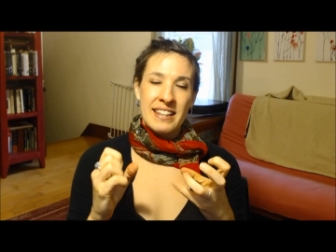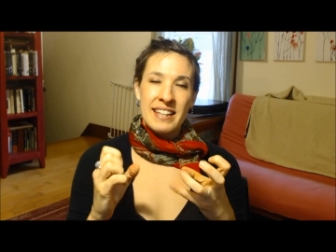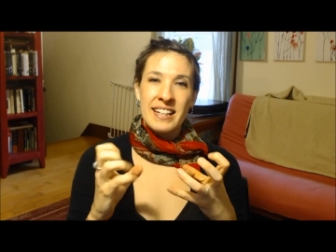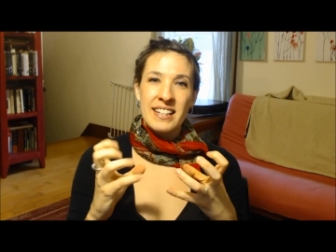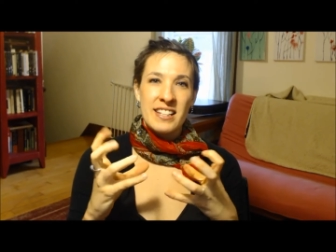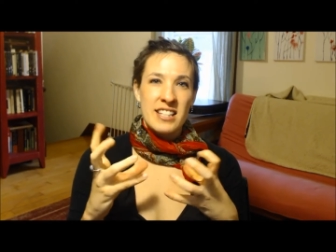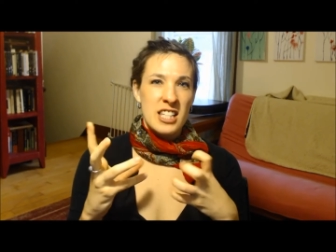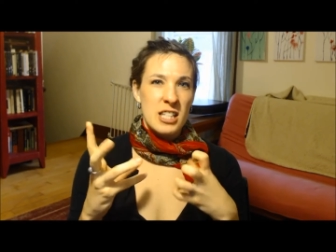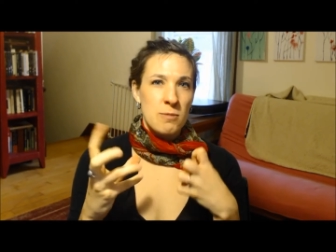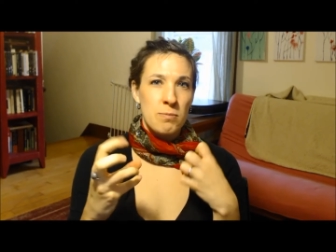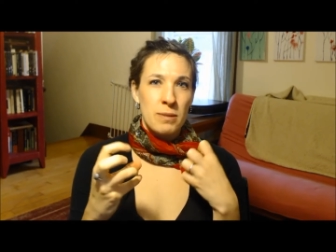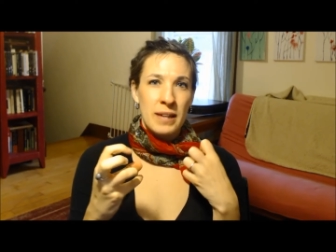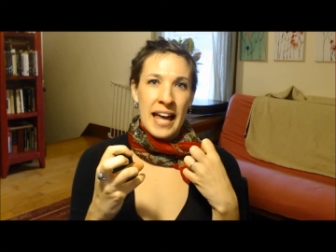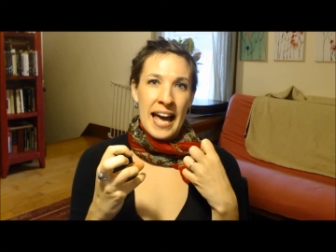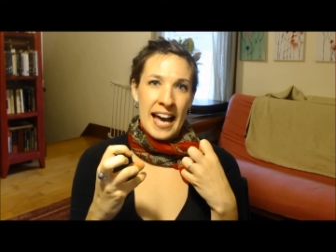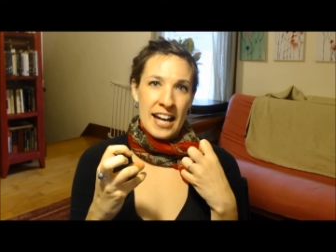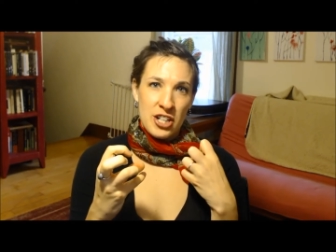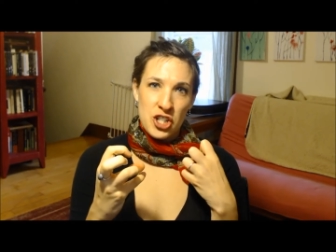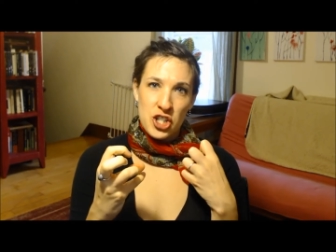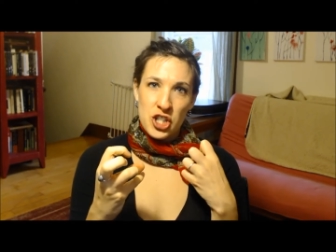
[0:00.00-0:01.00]
I like to
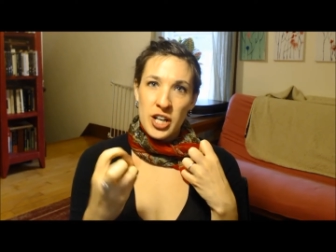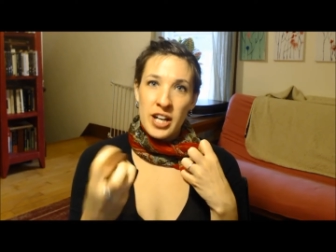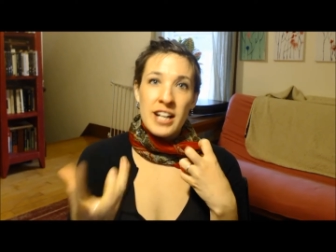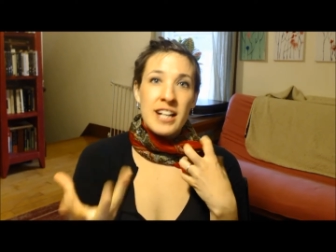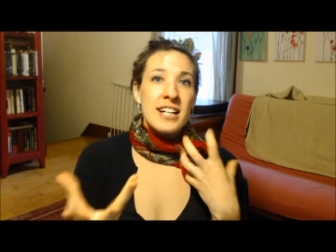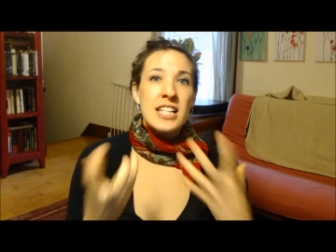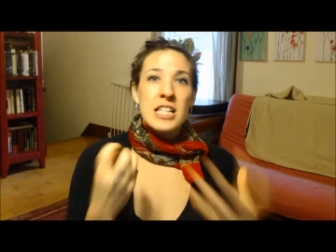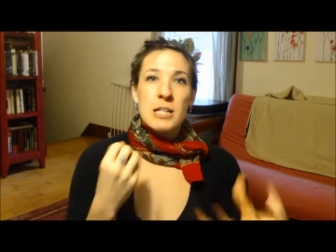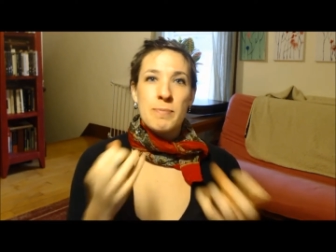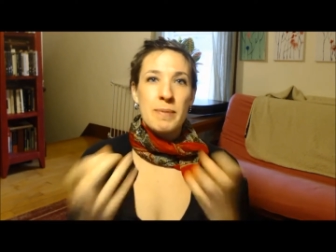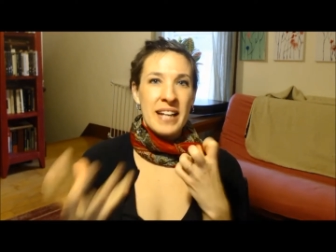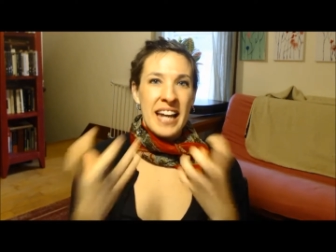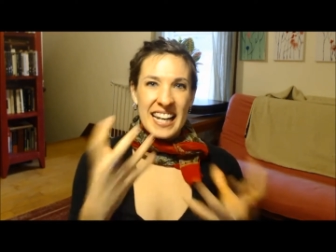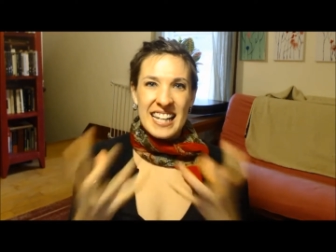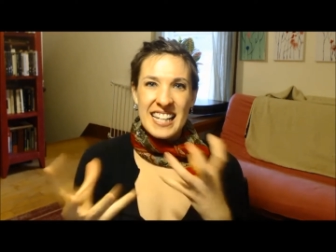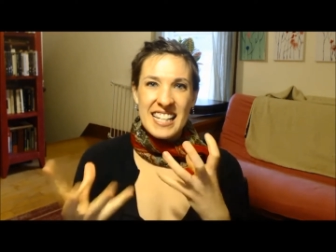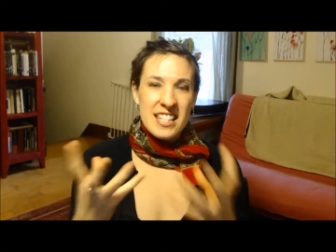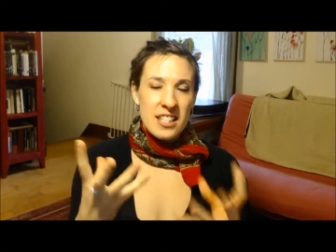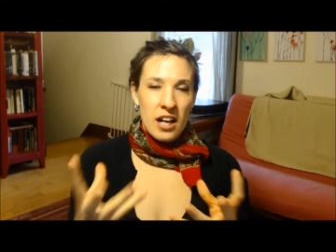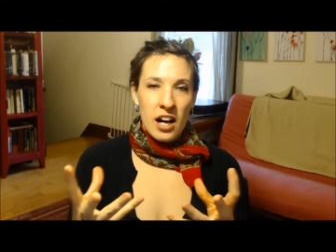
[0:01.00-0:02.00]
splash
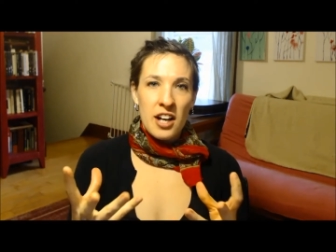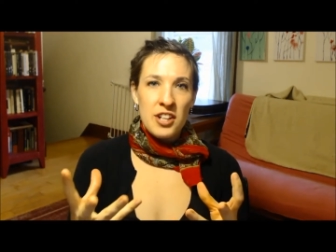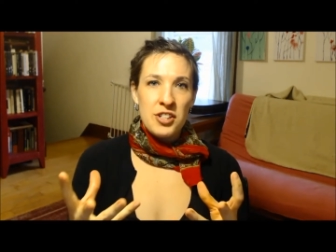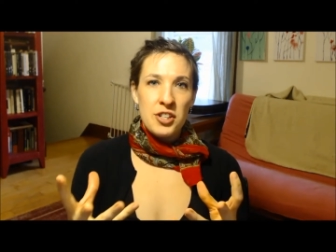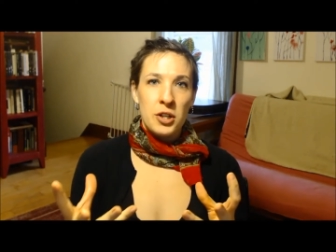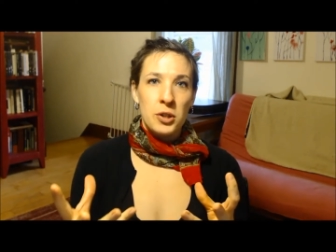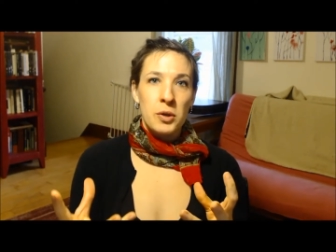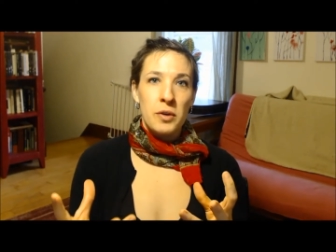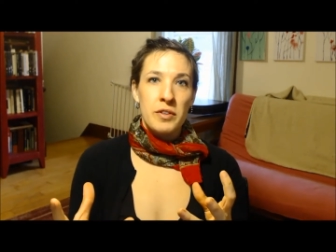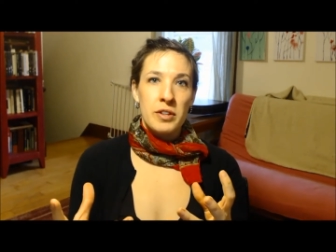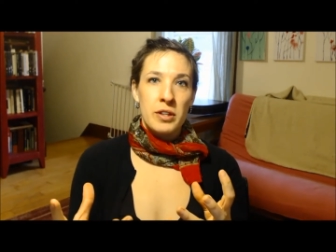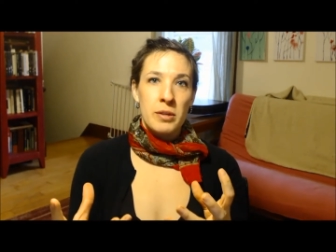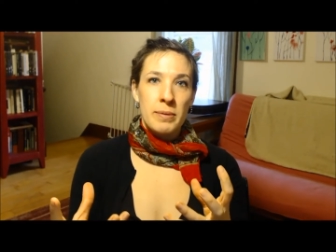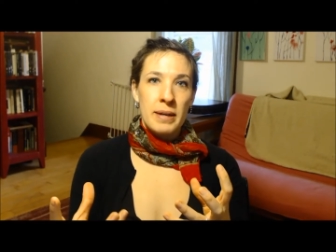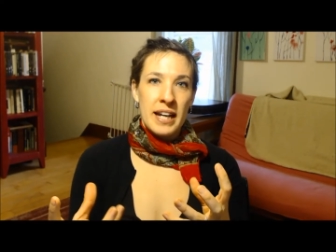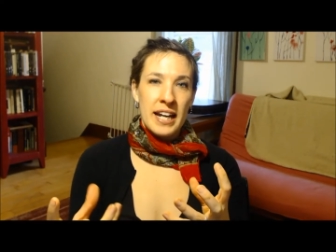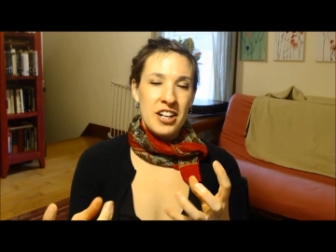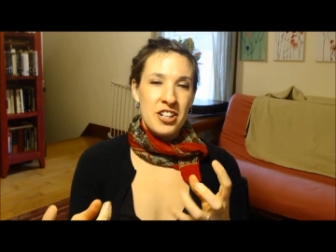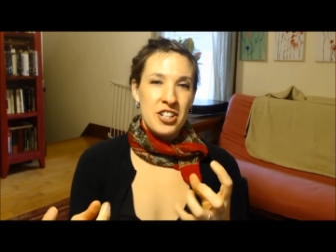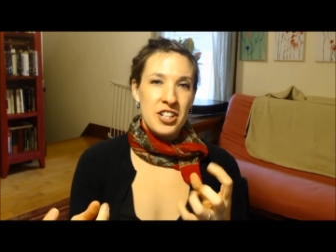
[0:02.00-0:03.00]
spaghetti sauce all over the
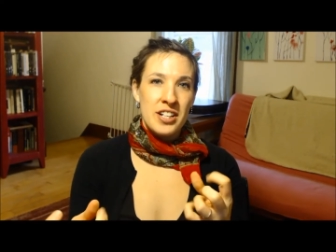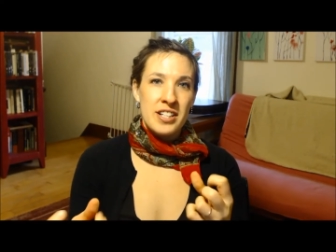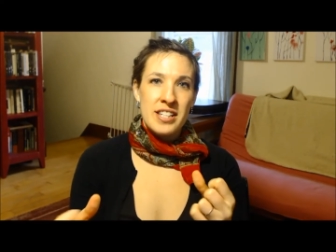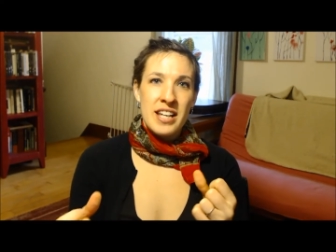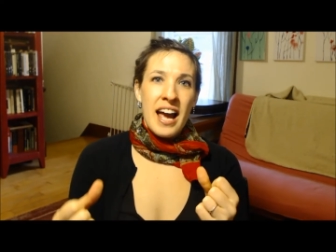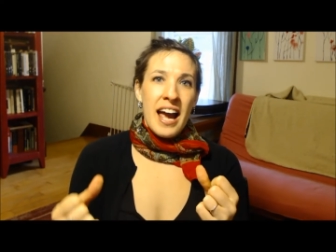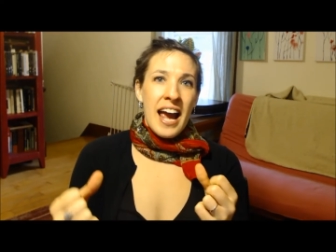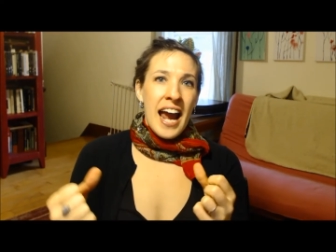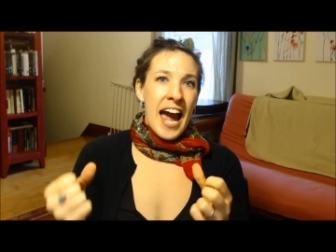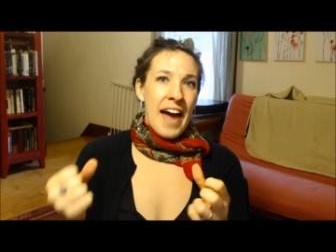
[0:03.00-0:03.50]
pages.